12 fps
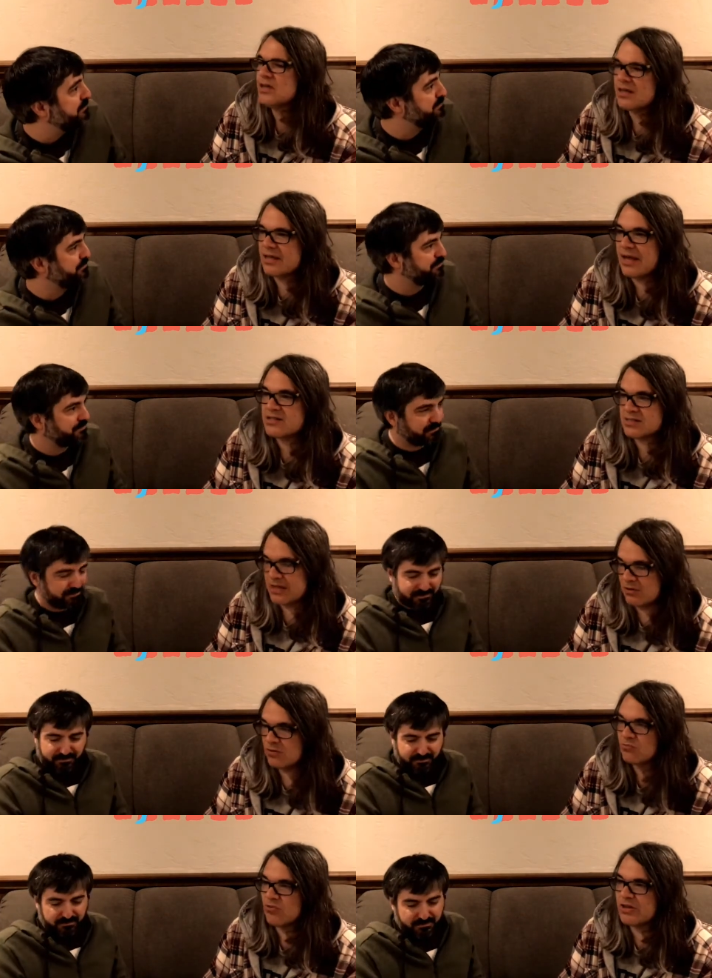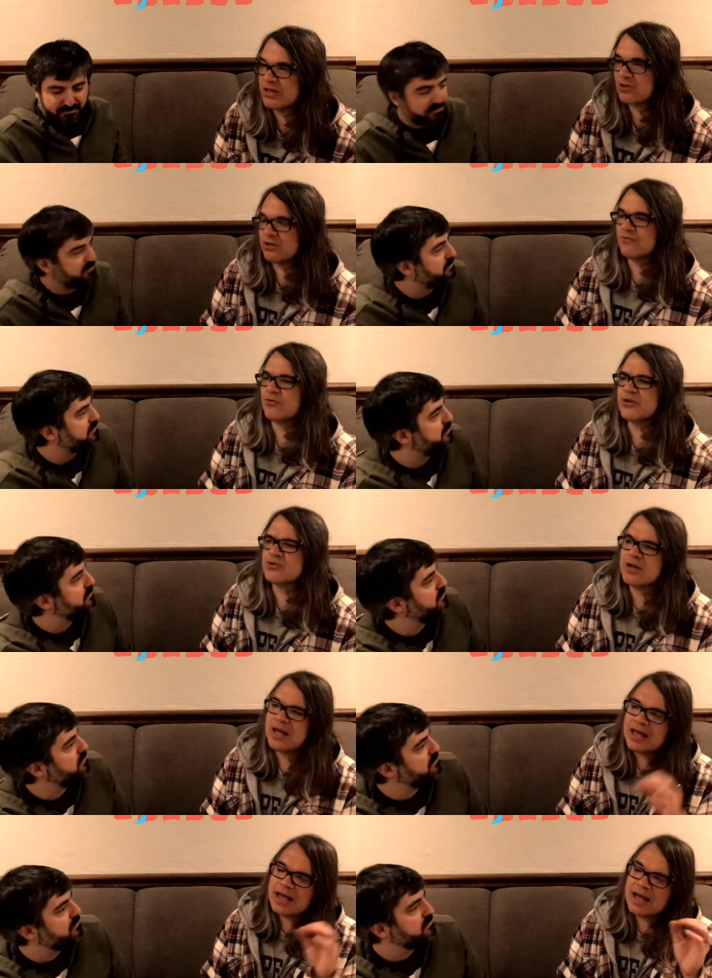Speaker 1: Yes, really looking forward to it.
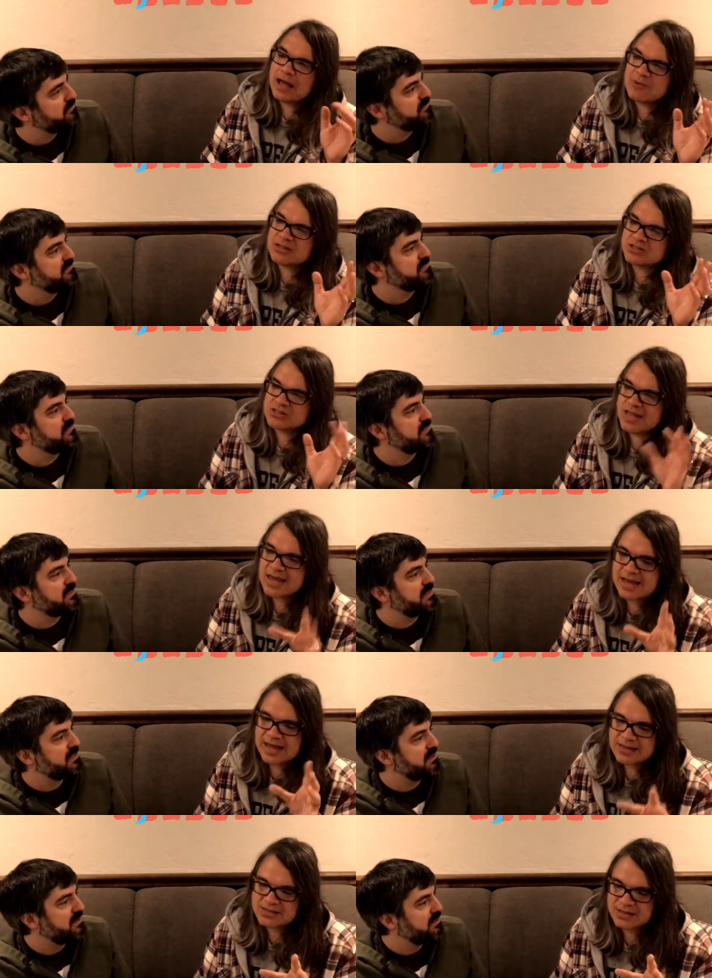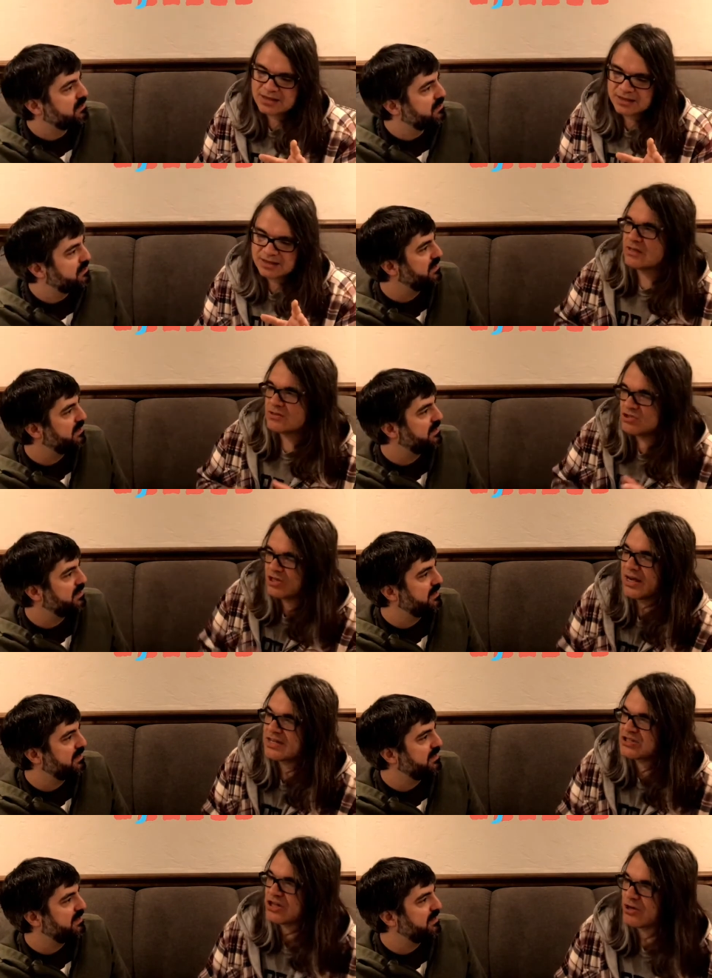I mean, Snake Eyes, G.I.
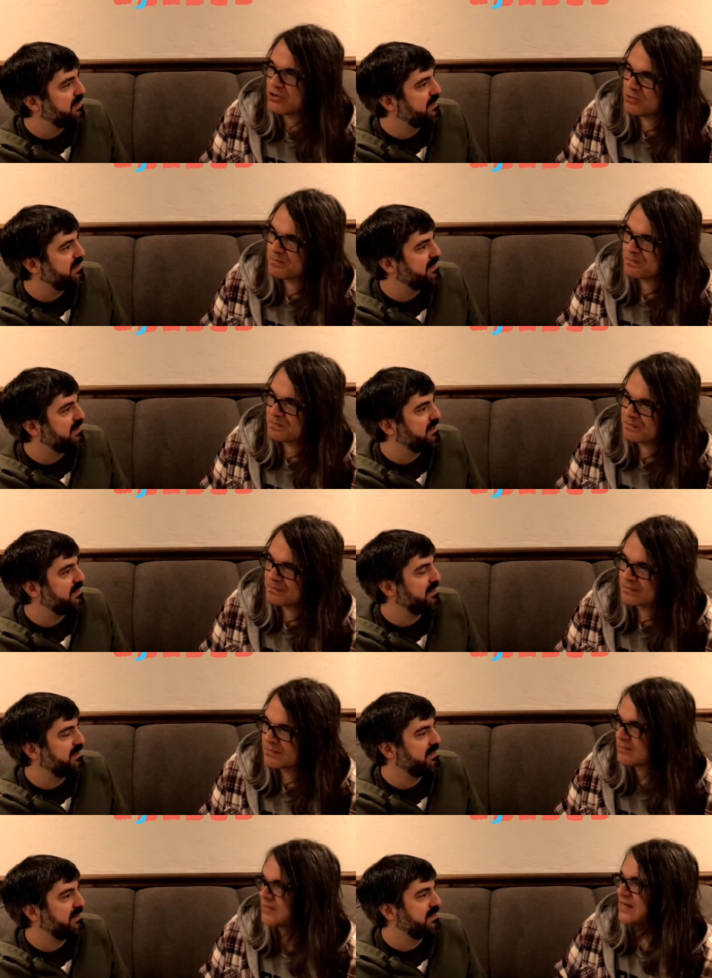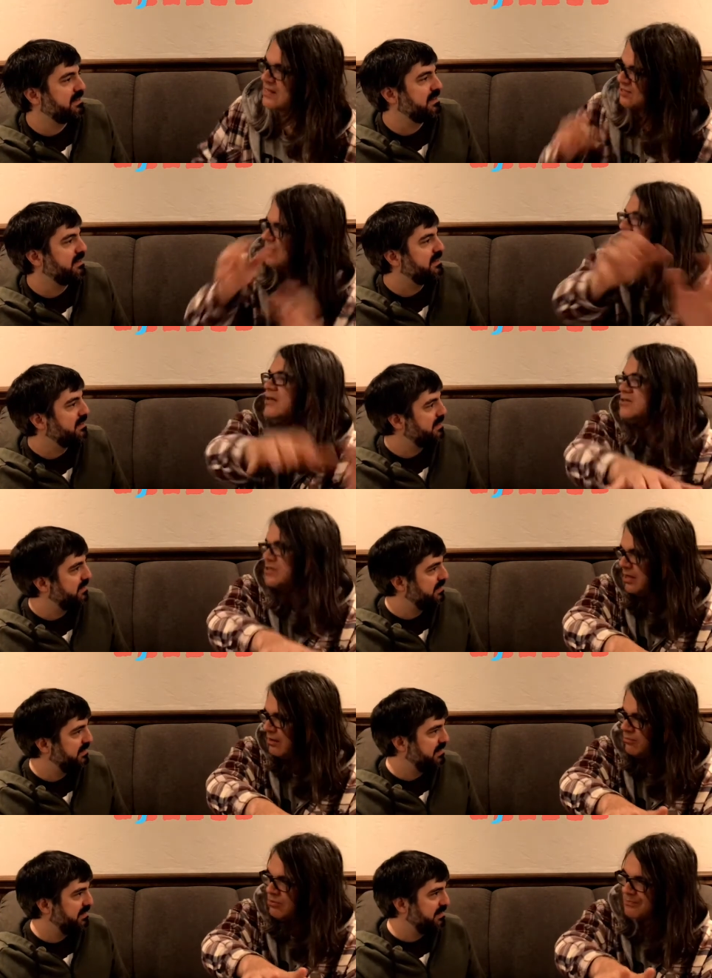Joe is an
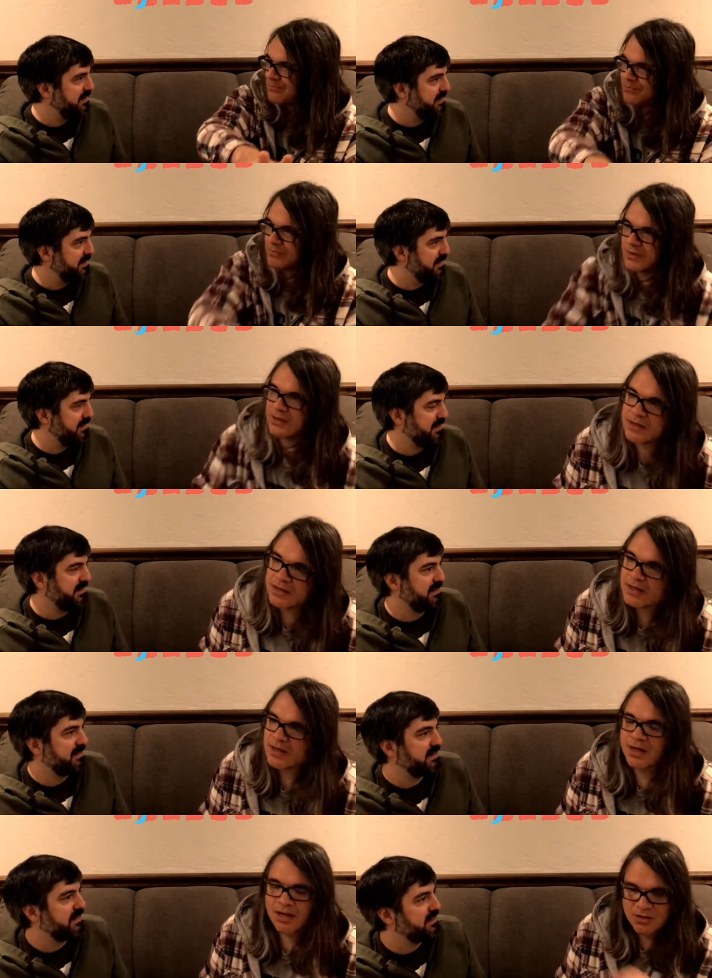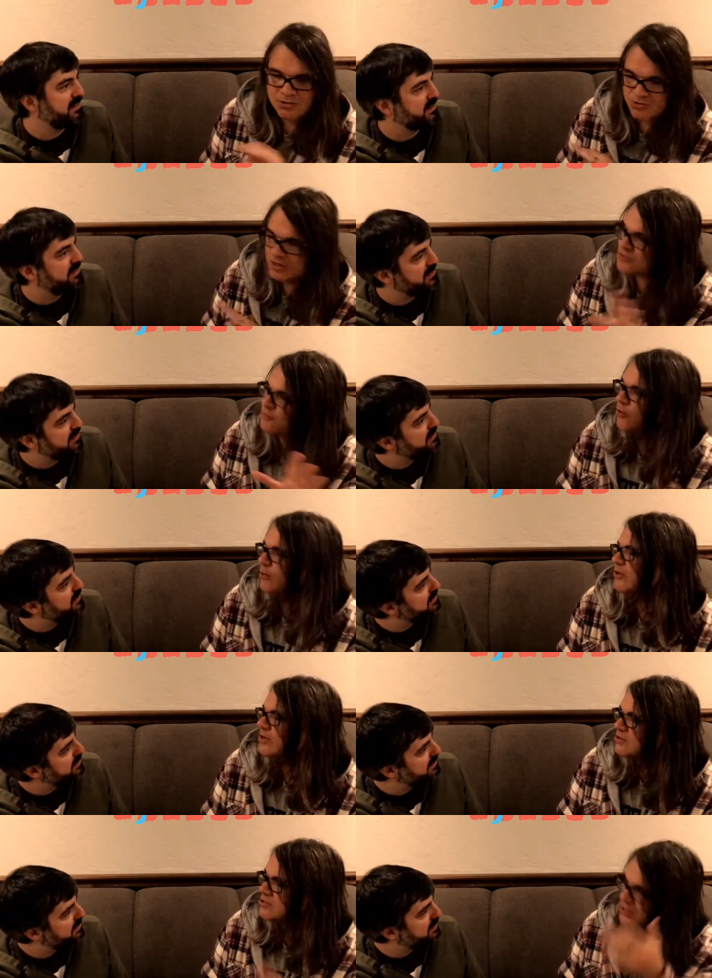ensemble.
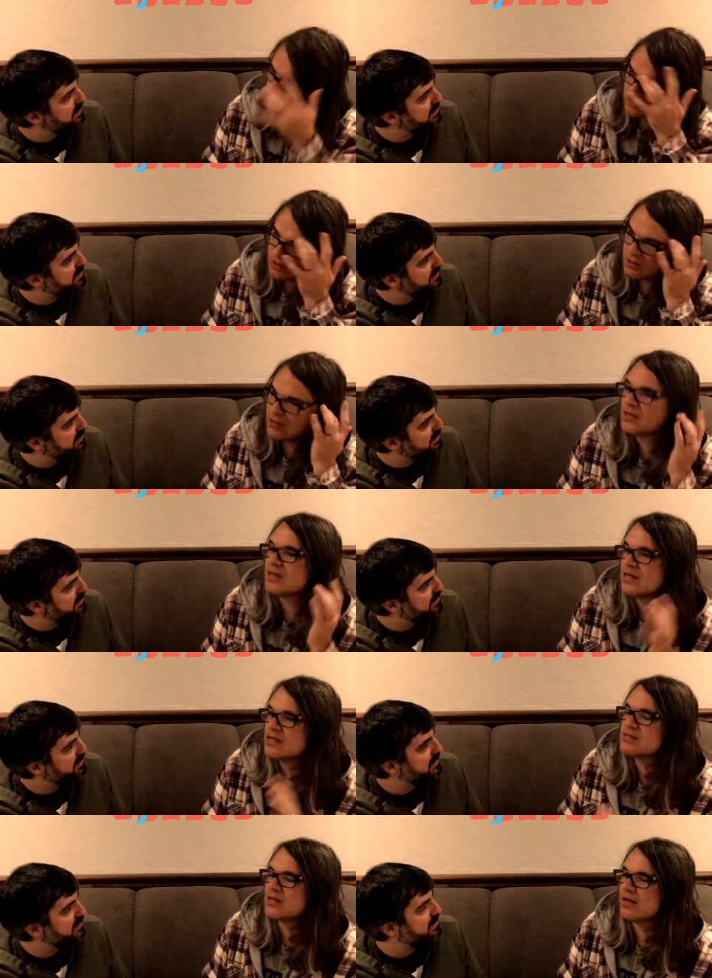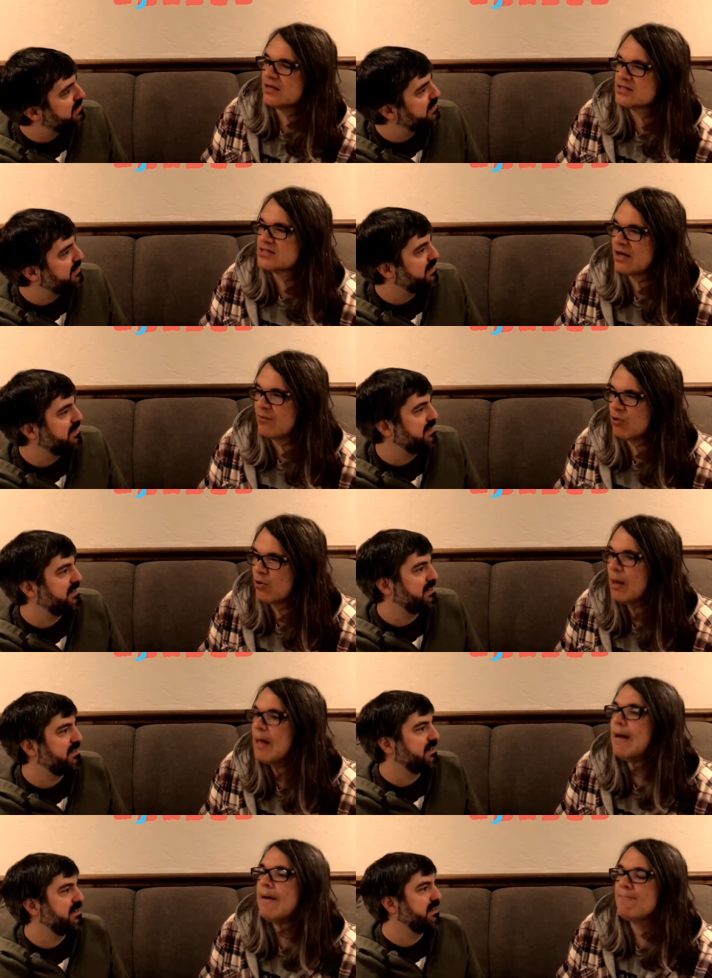Transformers is an ensemble.
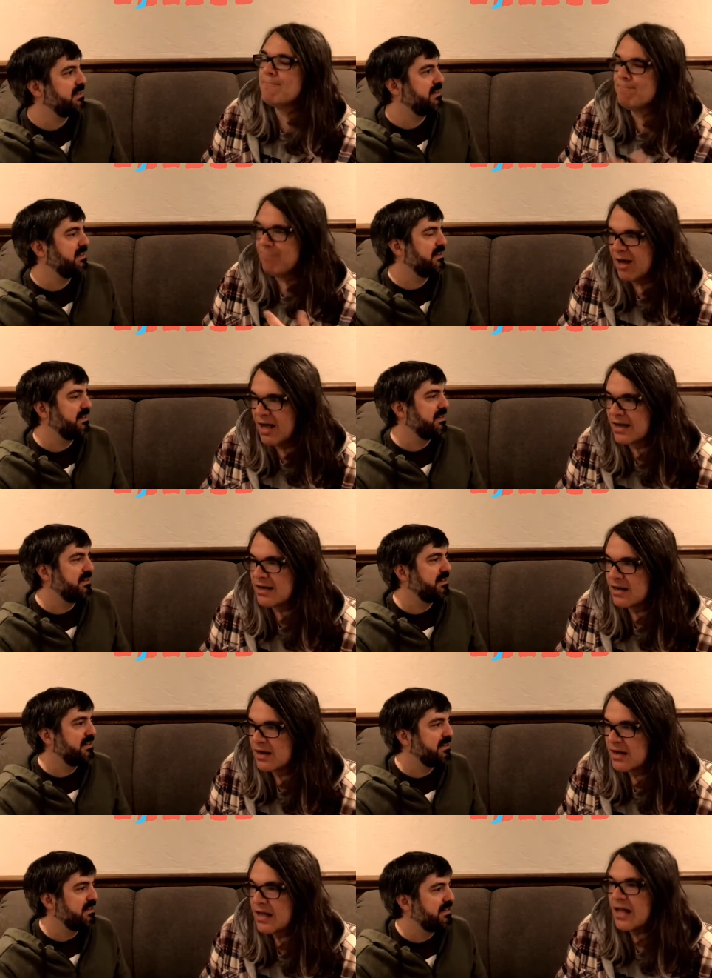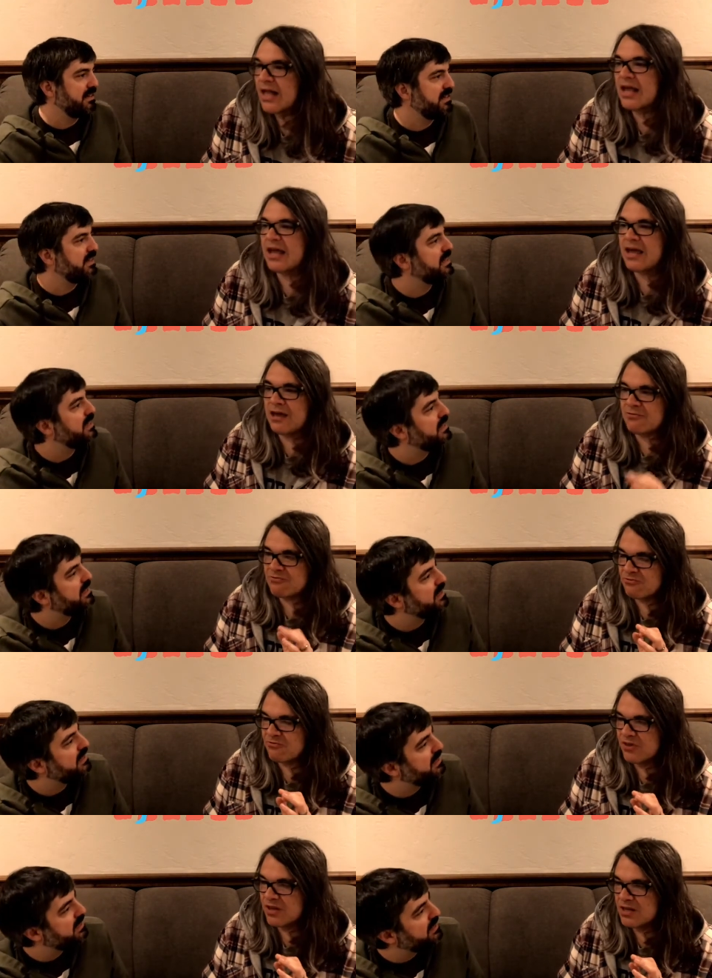But if,
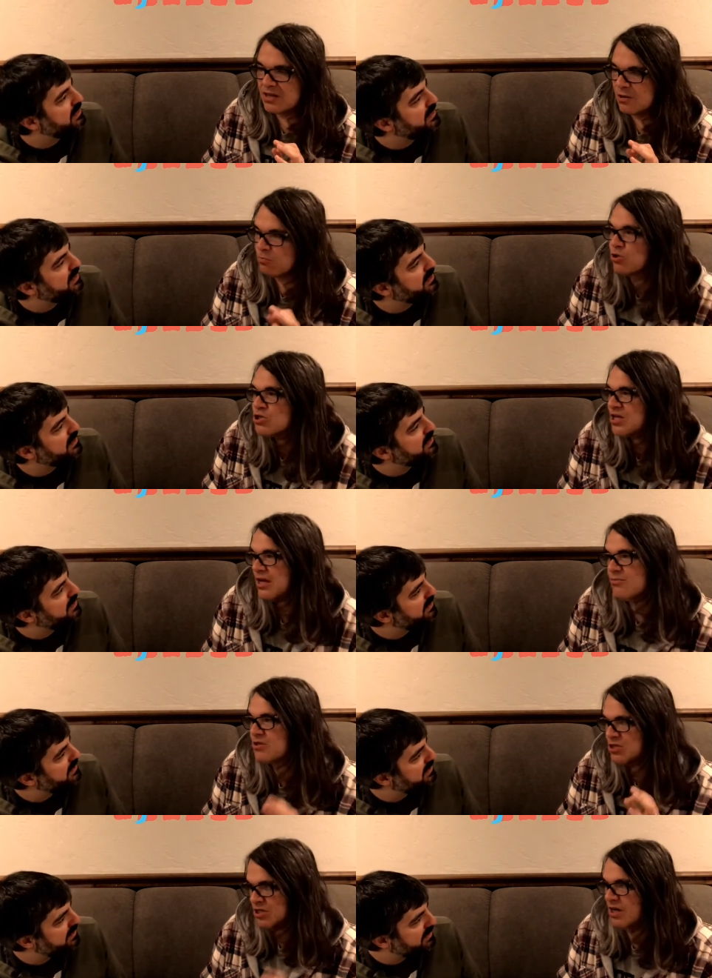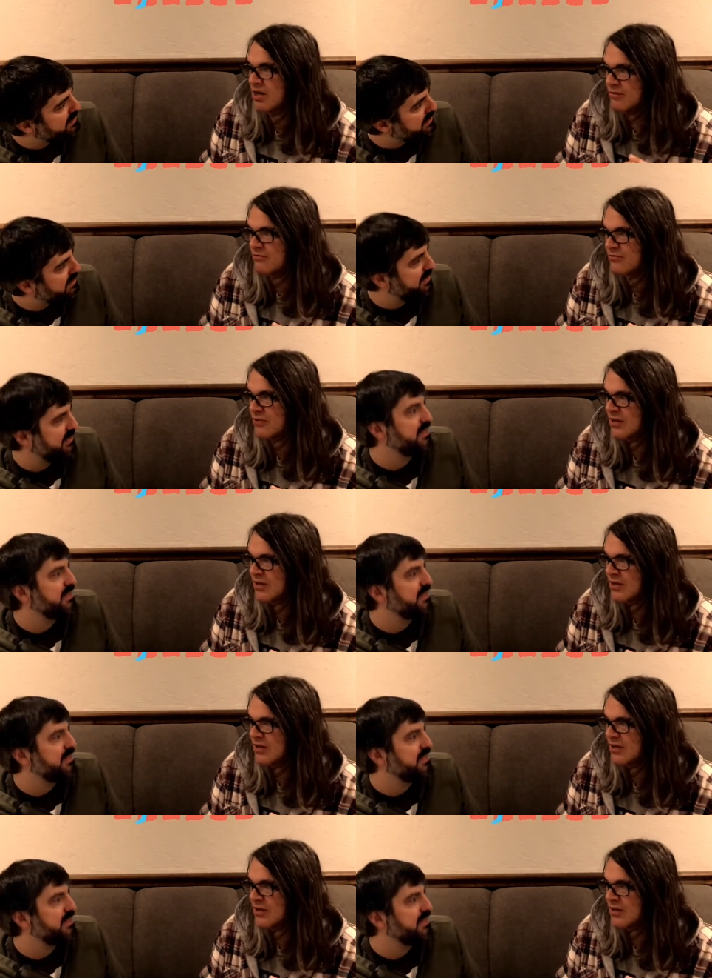you know, push came to shove,